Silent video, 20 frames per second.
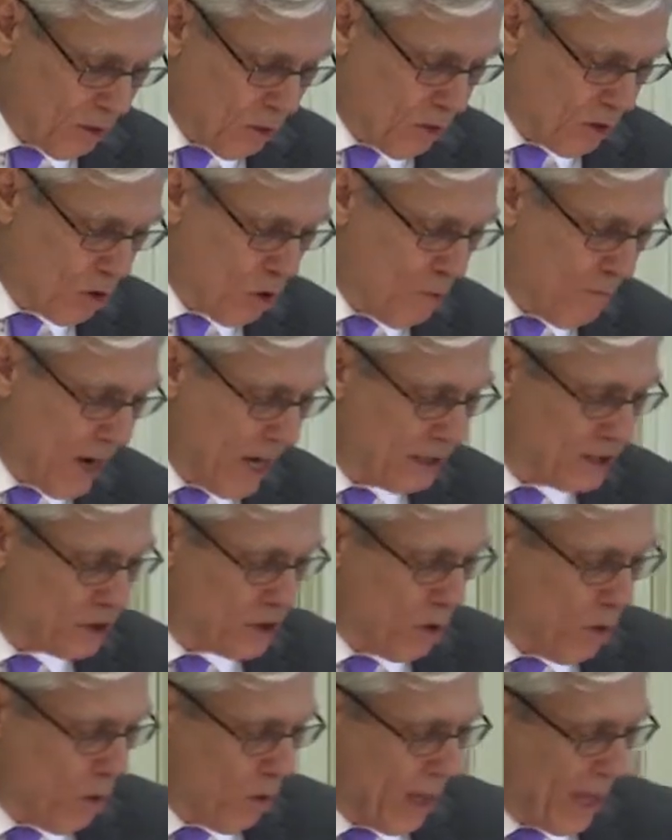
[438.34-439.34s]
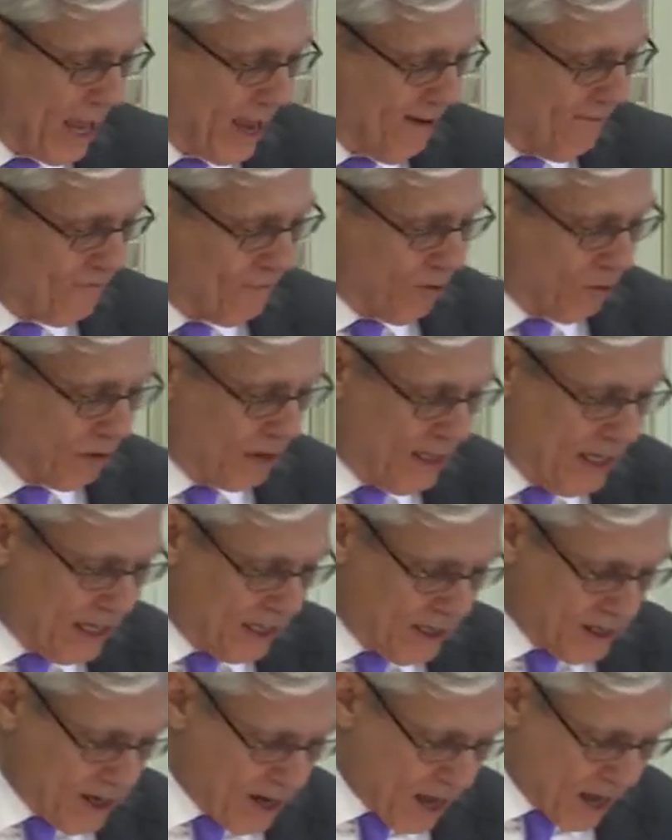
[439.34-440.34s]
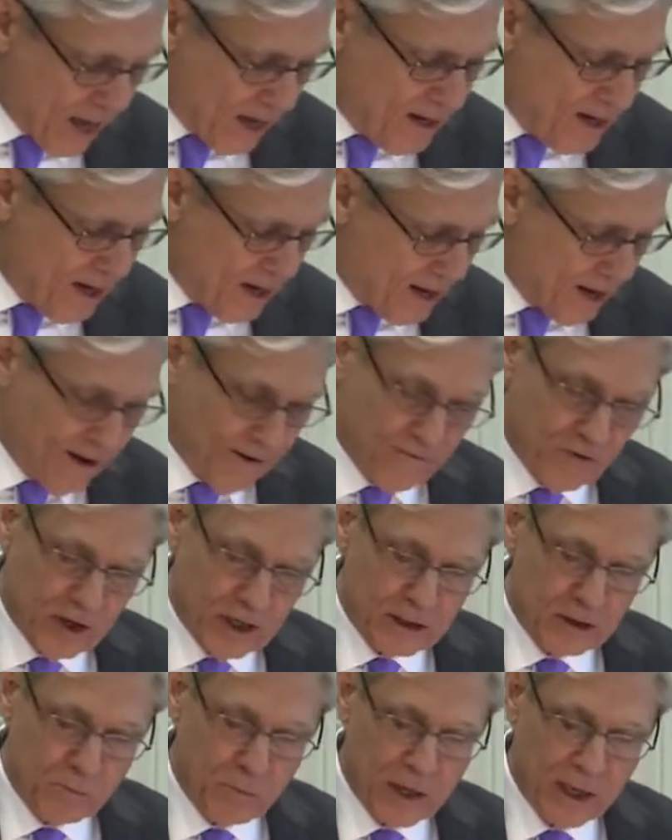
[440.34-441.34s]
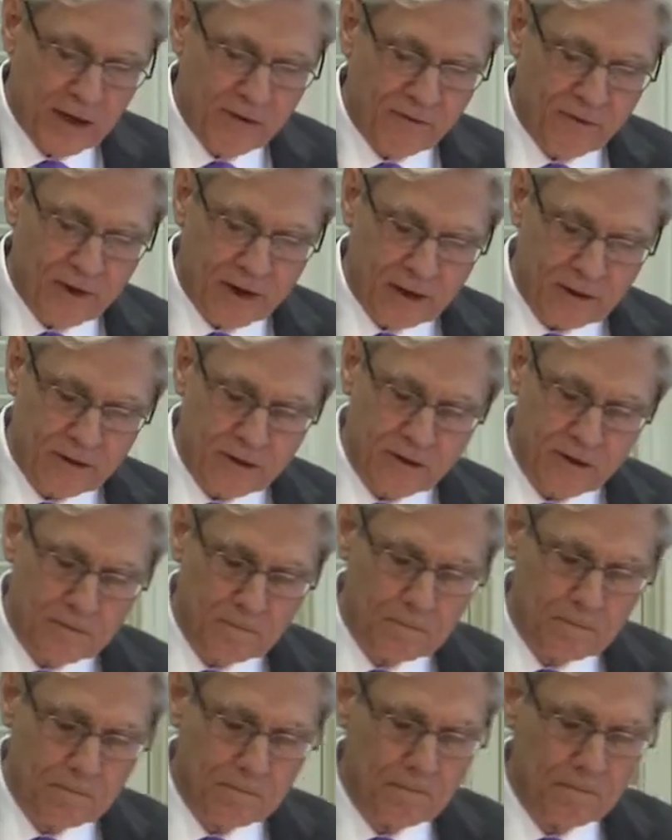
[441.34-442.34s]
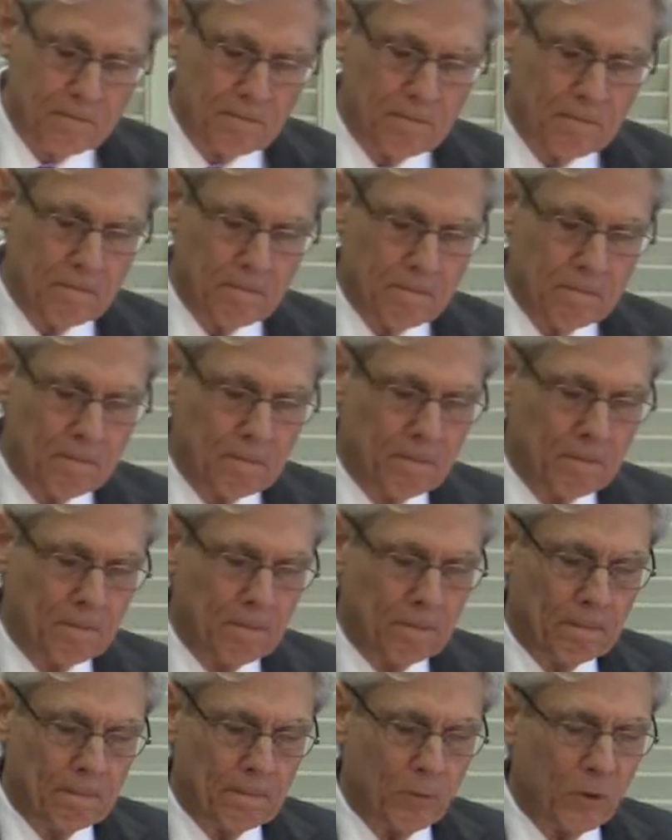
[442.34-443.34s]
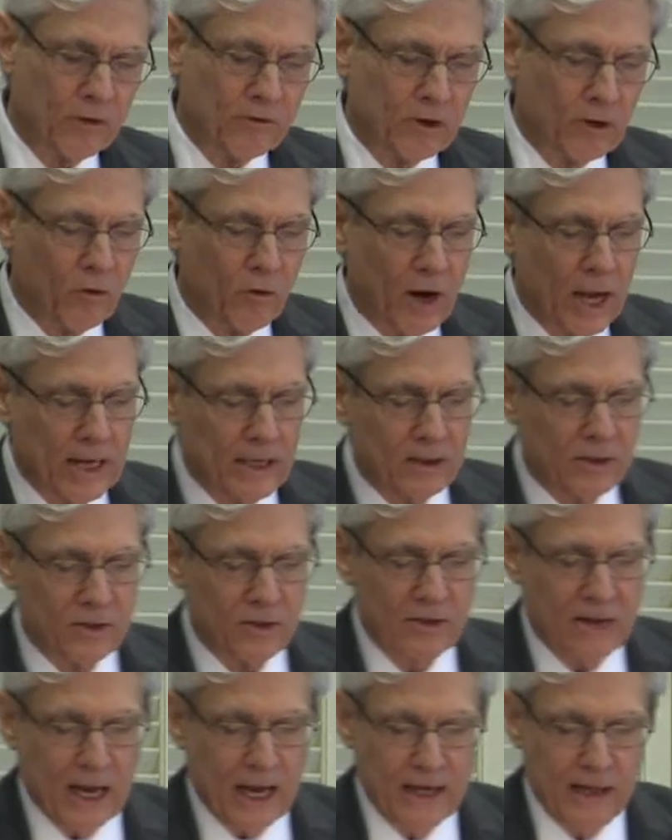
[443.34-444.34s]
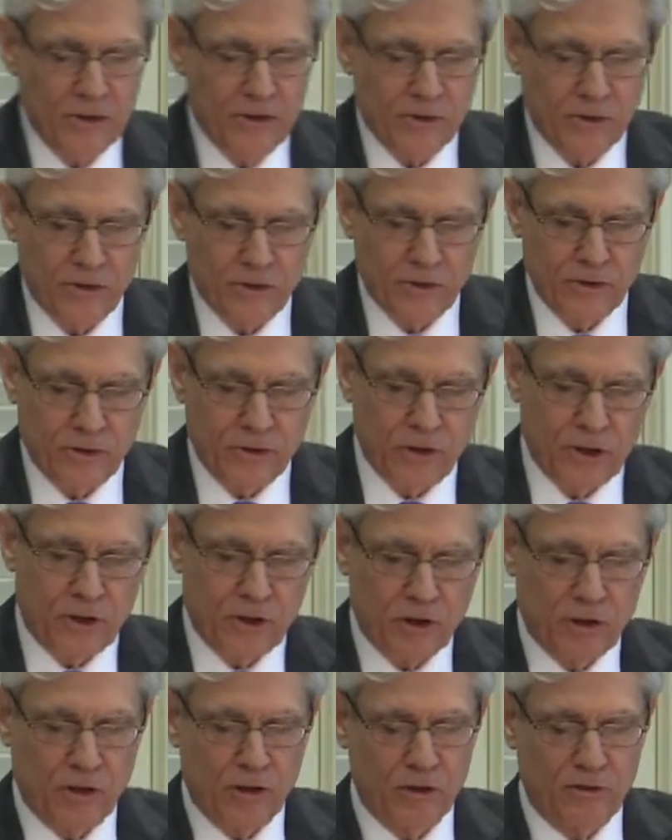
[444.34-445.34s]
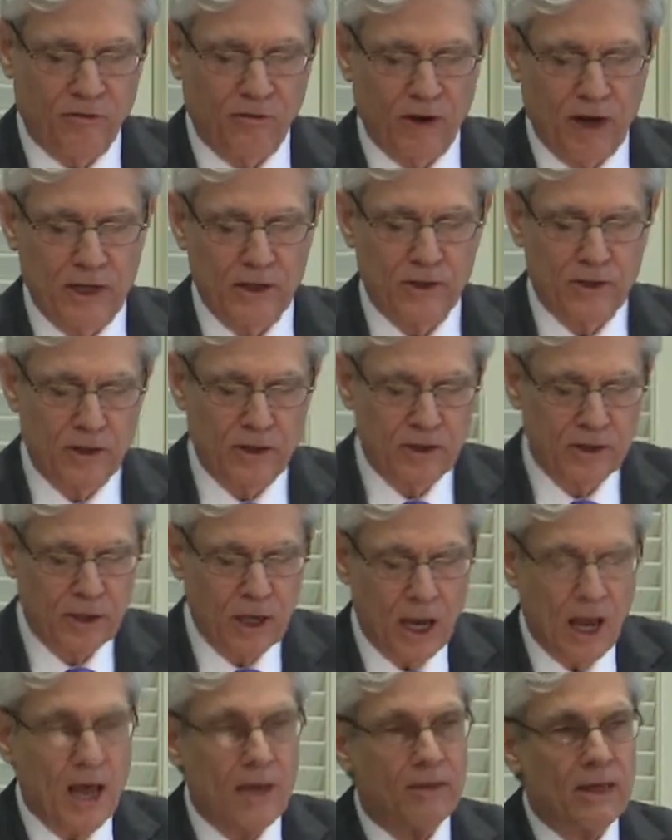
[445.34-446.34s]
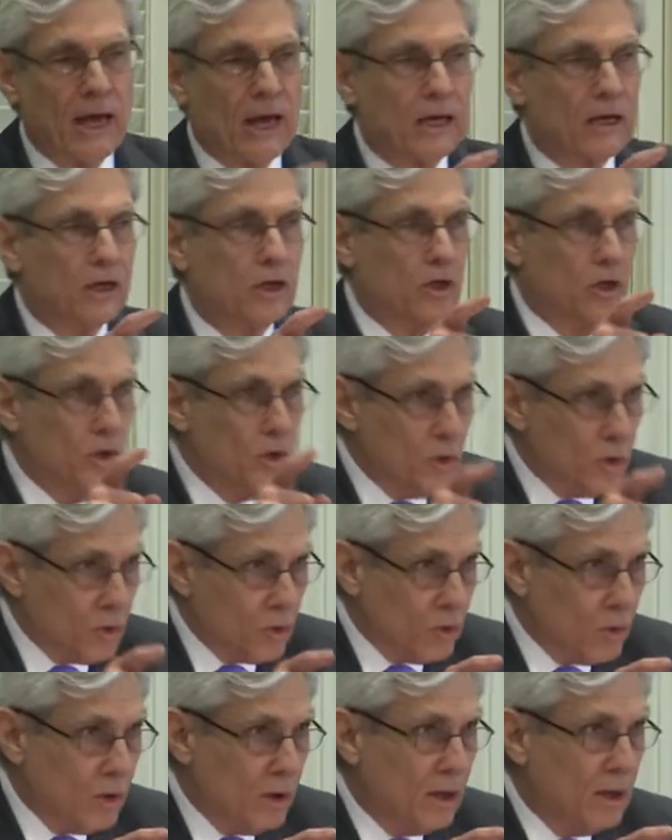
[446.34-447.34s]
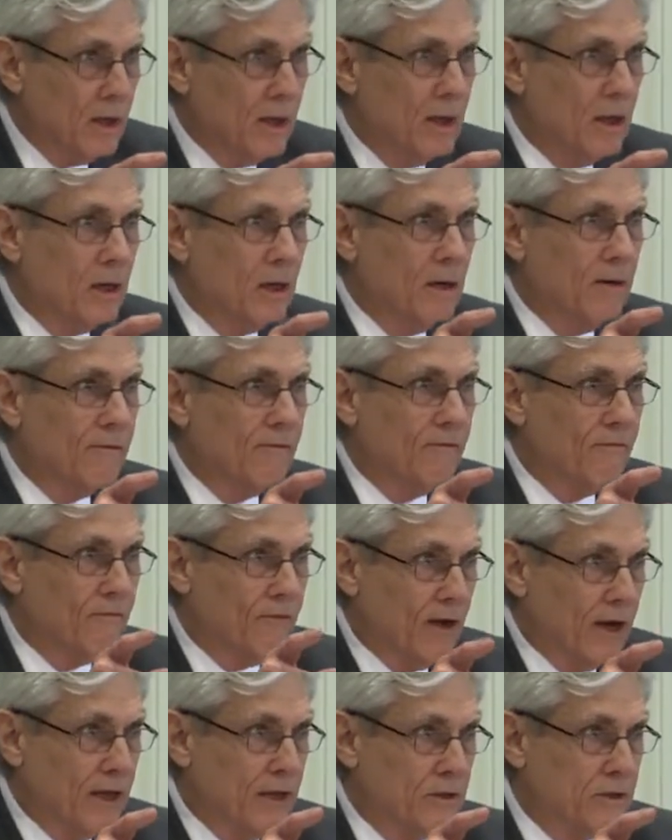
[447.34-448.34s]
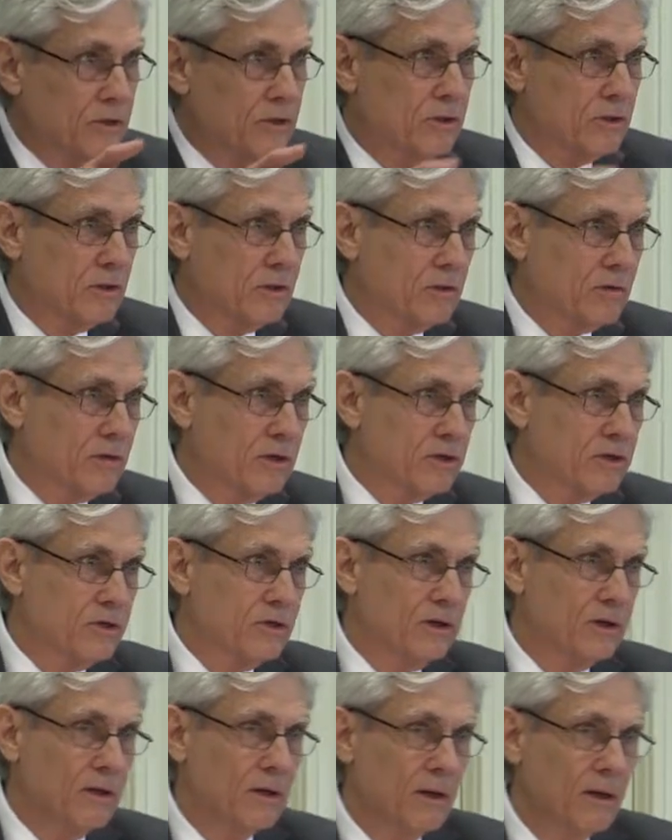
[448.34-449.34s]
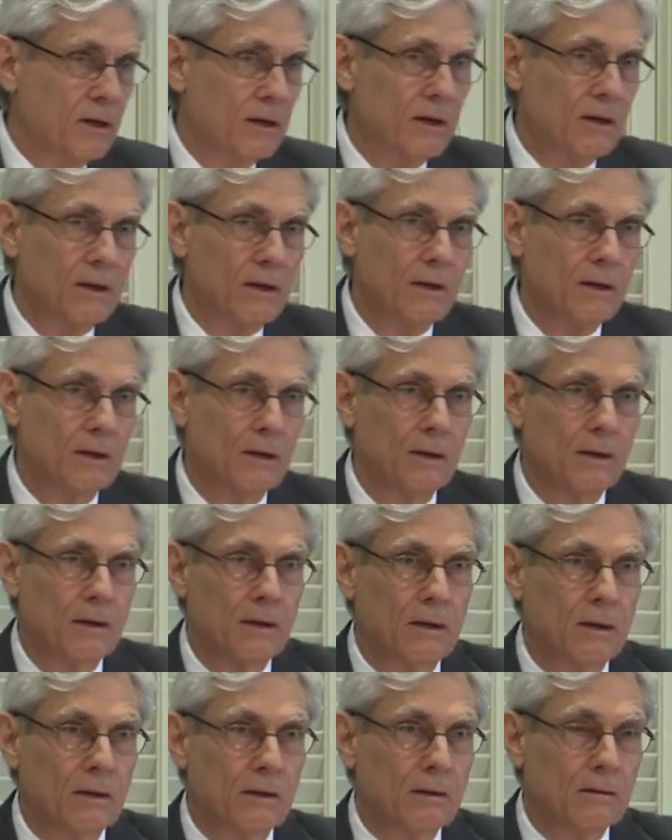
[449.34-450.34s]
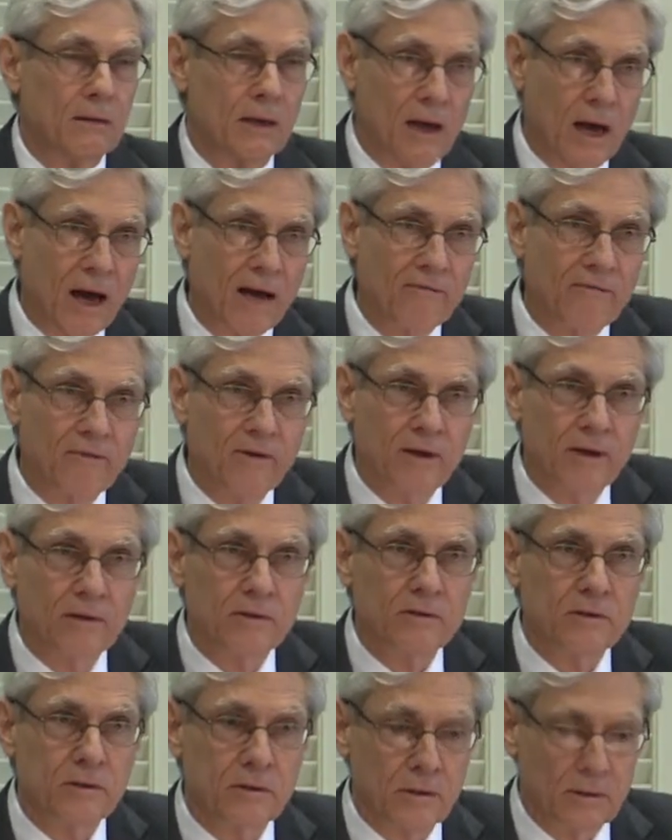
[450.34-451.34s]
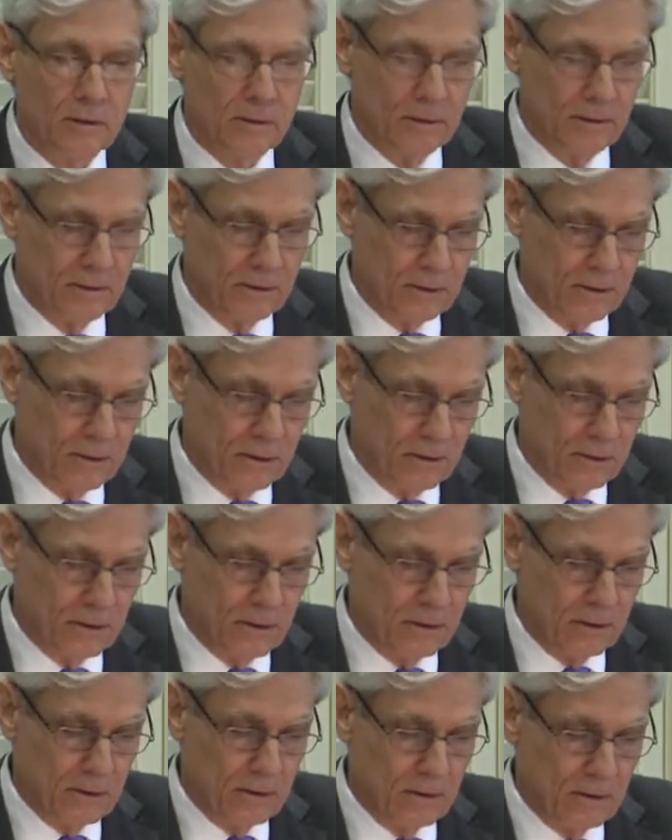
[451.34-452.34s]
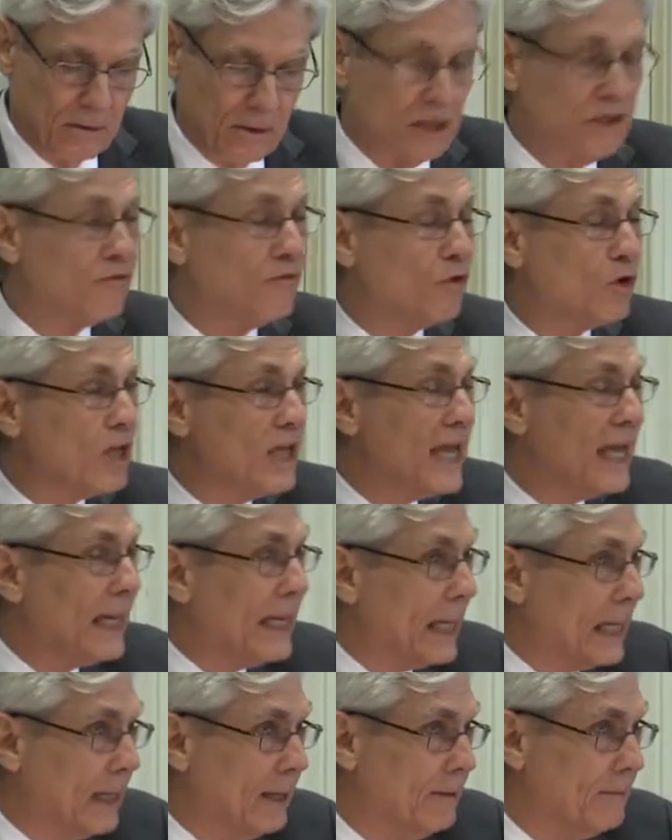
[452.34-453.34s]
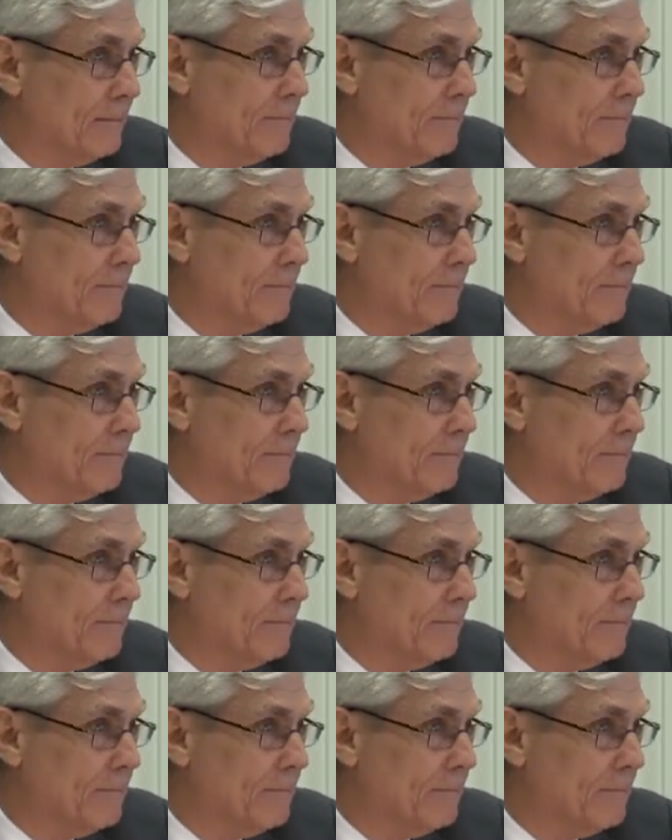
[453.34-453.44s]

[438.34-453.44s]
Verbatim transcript: Lord, O my soul, and forget none of his benefits. One of the greatest dangers the church faces, that you face, Christian, that I face, is forgetting.